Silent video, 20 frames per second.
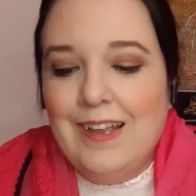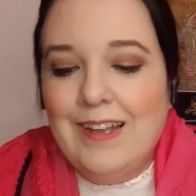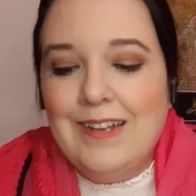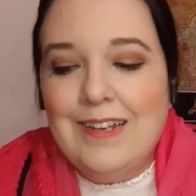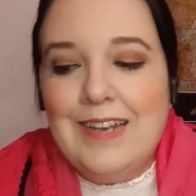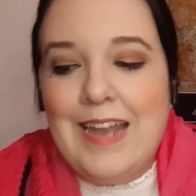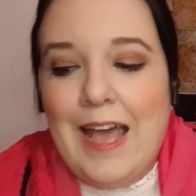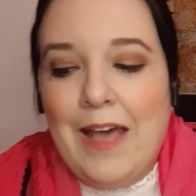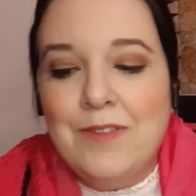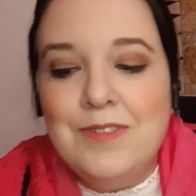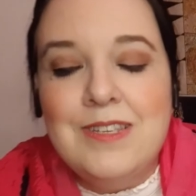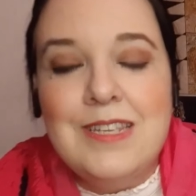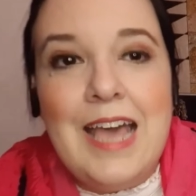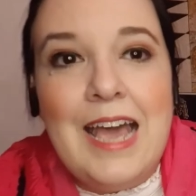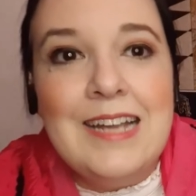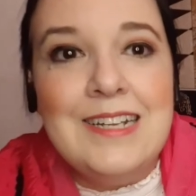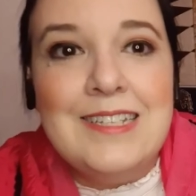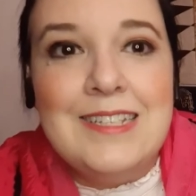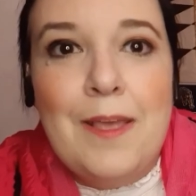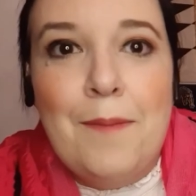"Now
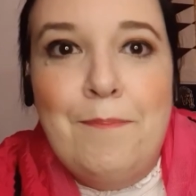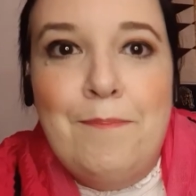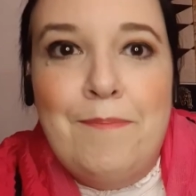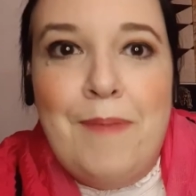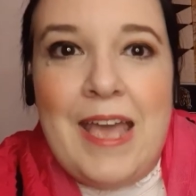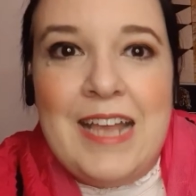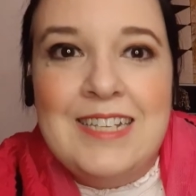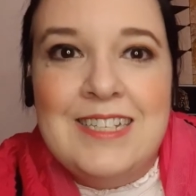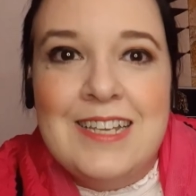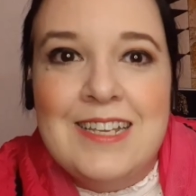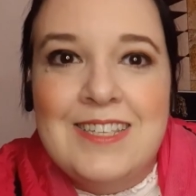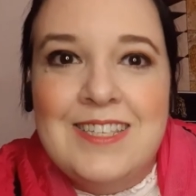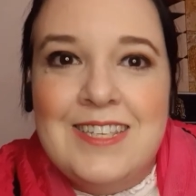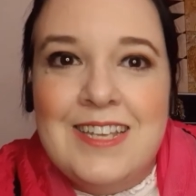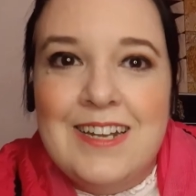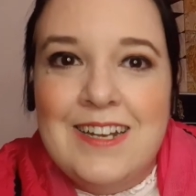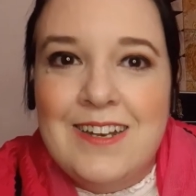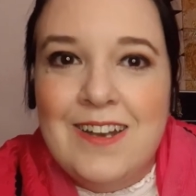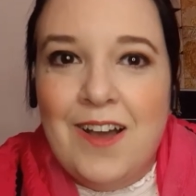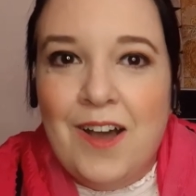that's a better
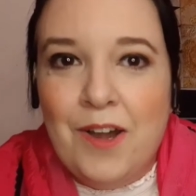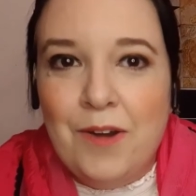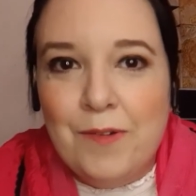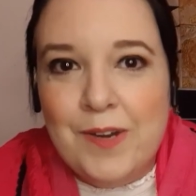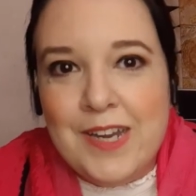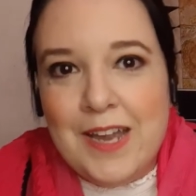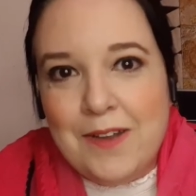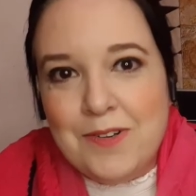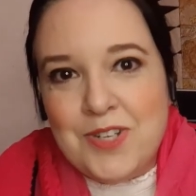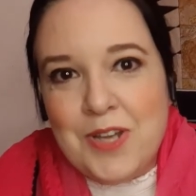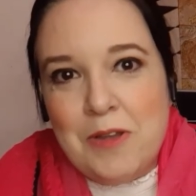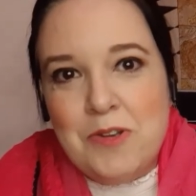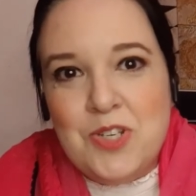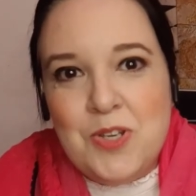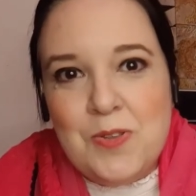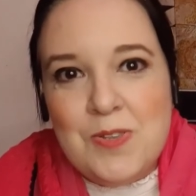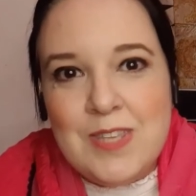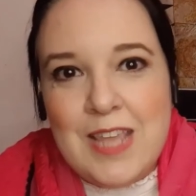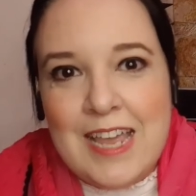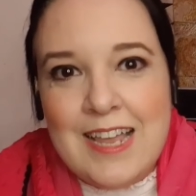scenario, don't
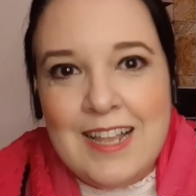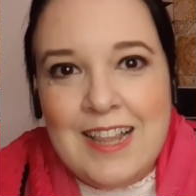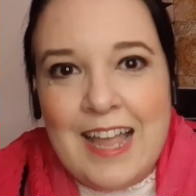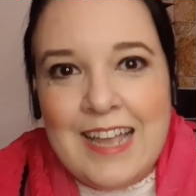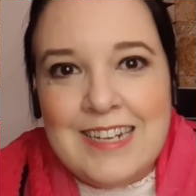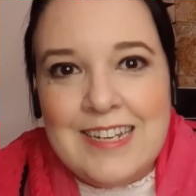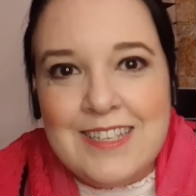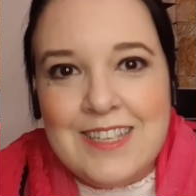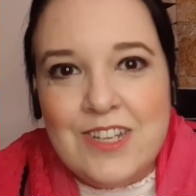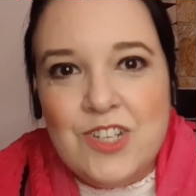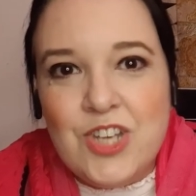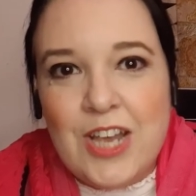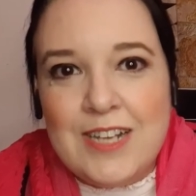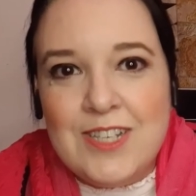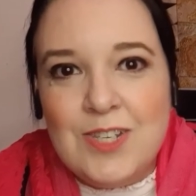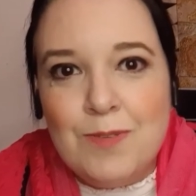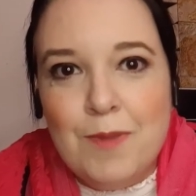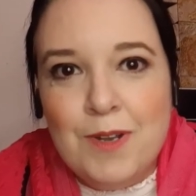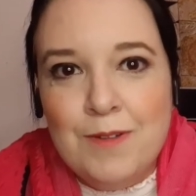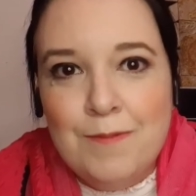you think, ladies and
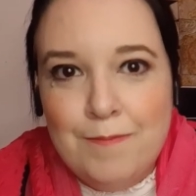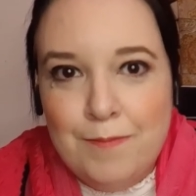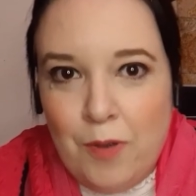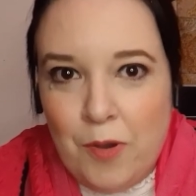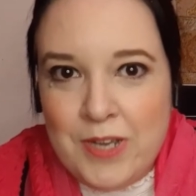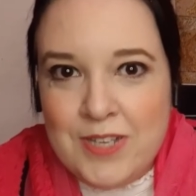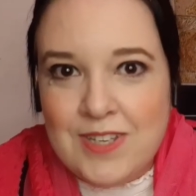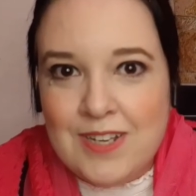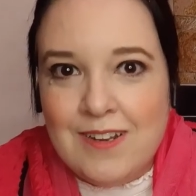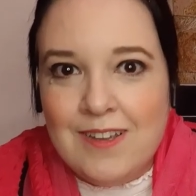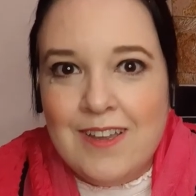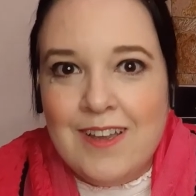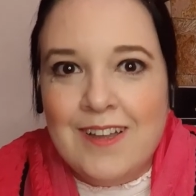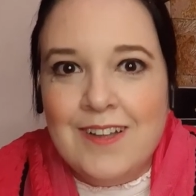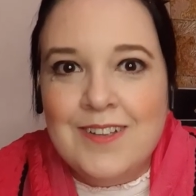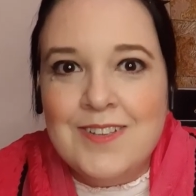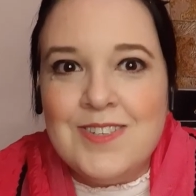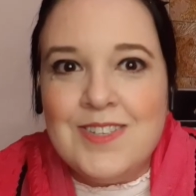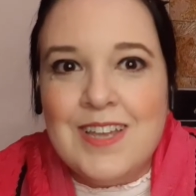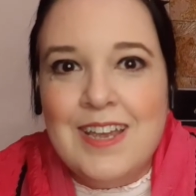gentlemen, boys and
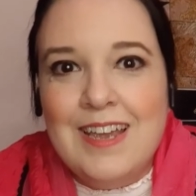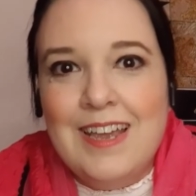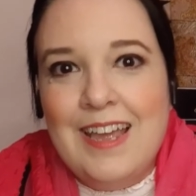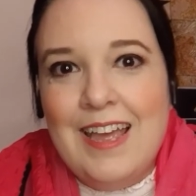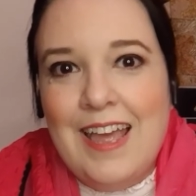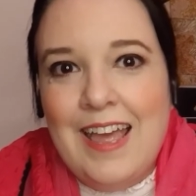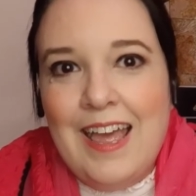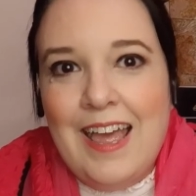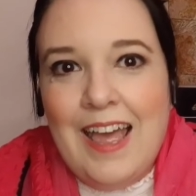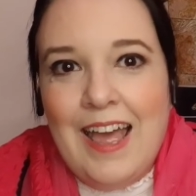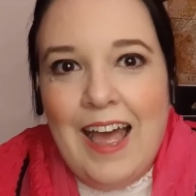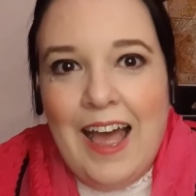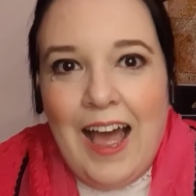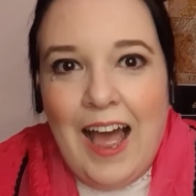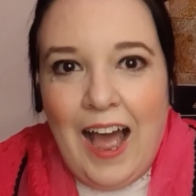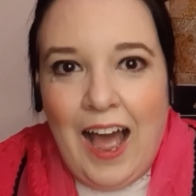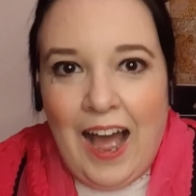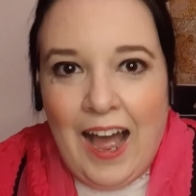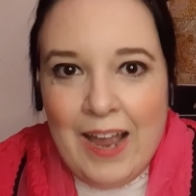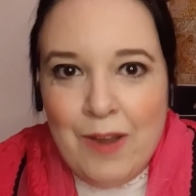girls?
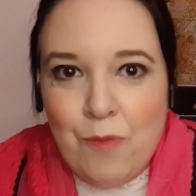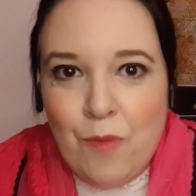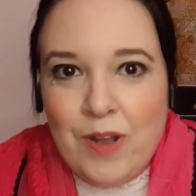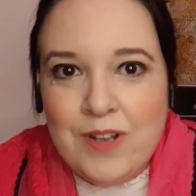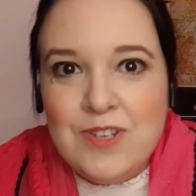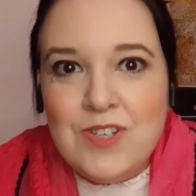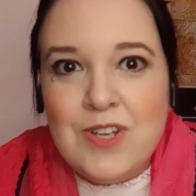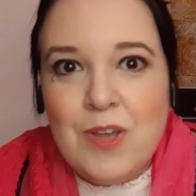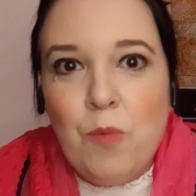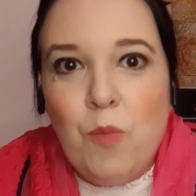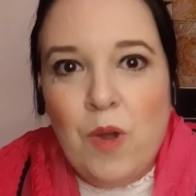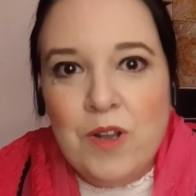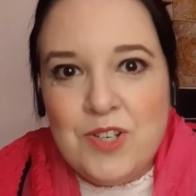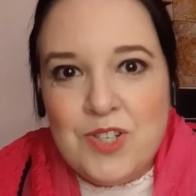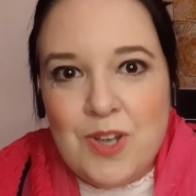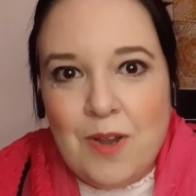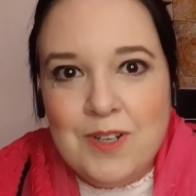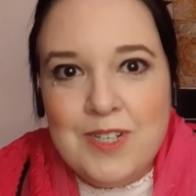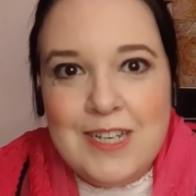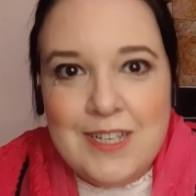I wonder what
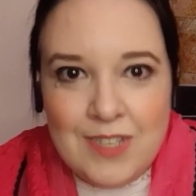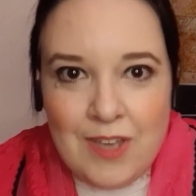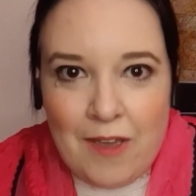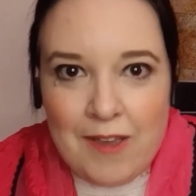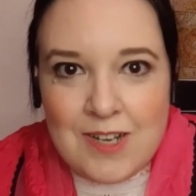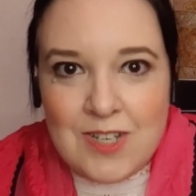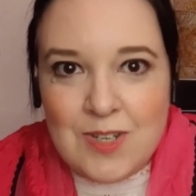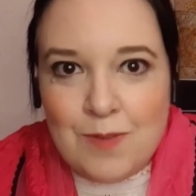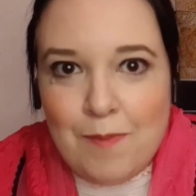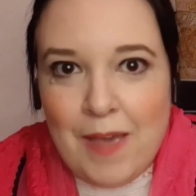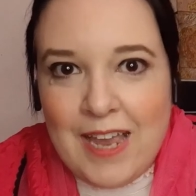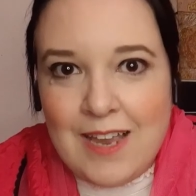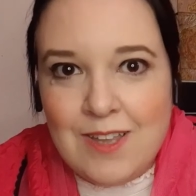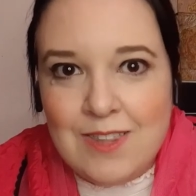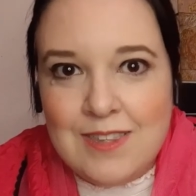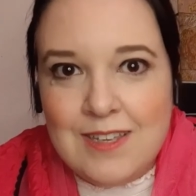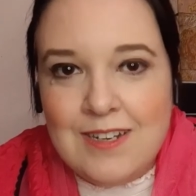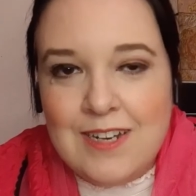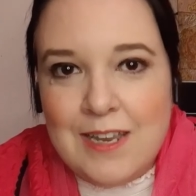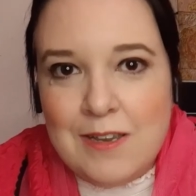Tottie's going to make
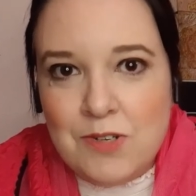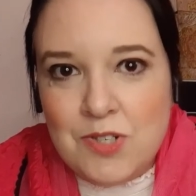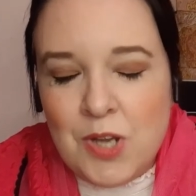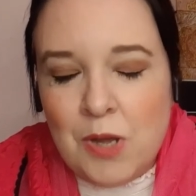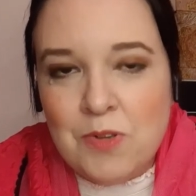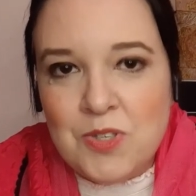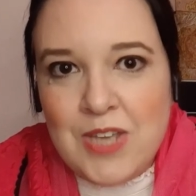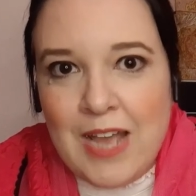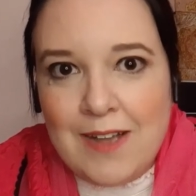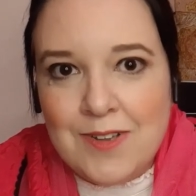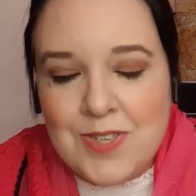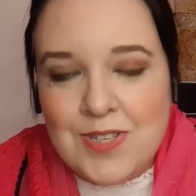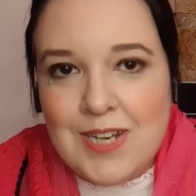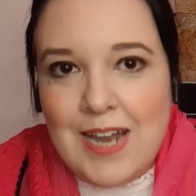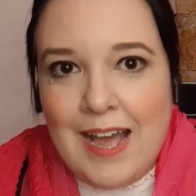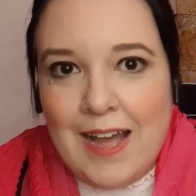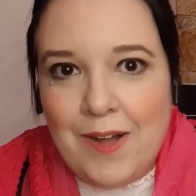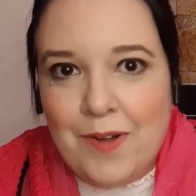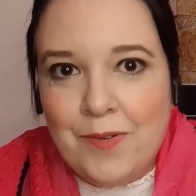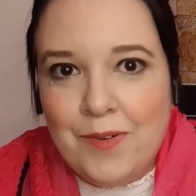of the new doll's house
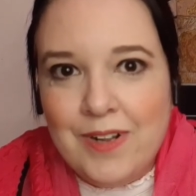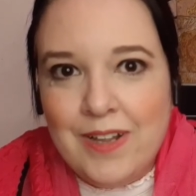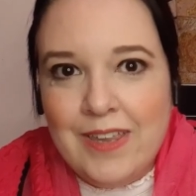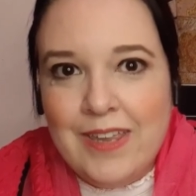now.